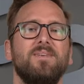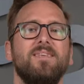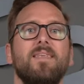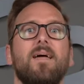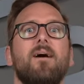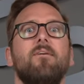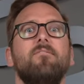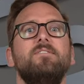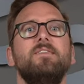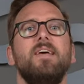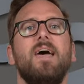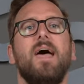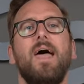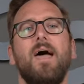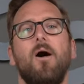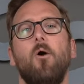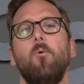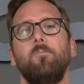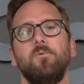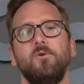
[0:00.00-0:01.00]
love to
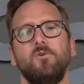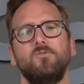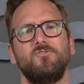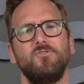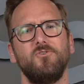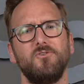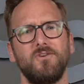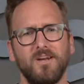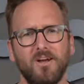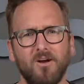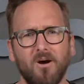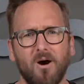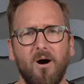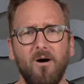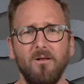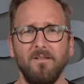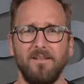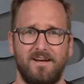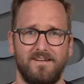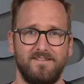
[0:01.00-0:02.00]
help you. So you can
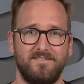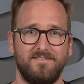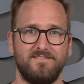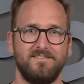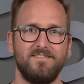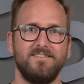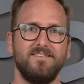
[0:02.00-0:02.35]
call us.